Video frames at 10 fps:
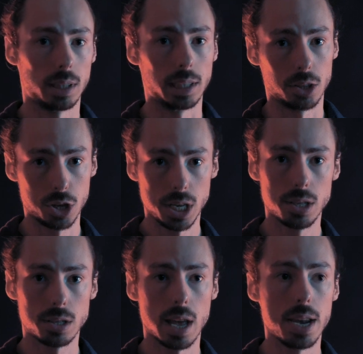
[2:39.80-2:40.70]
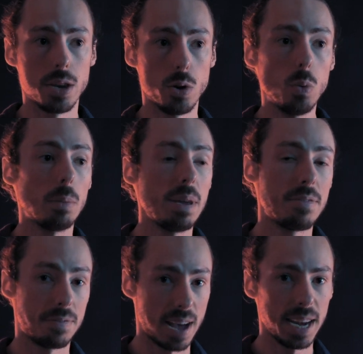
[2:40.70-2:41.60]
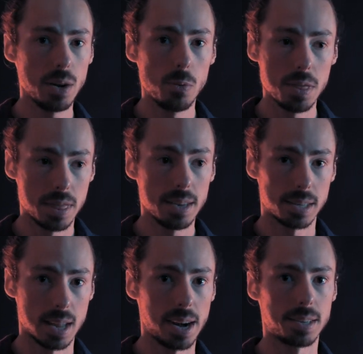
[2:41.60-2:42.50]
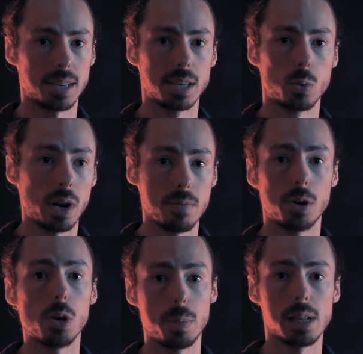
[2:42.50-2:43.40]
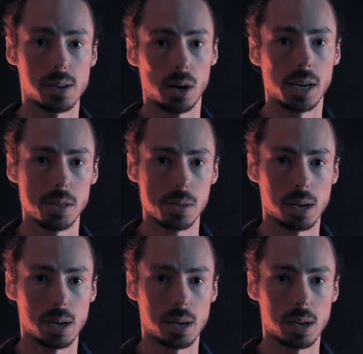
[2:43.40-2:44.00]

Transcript: character sheets, and you will be fighting with these statistics whenever you'll be talking to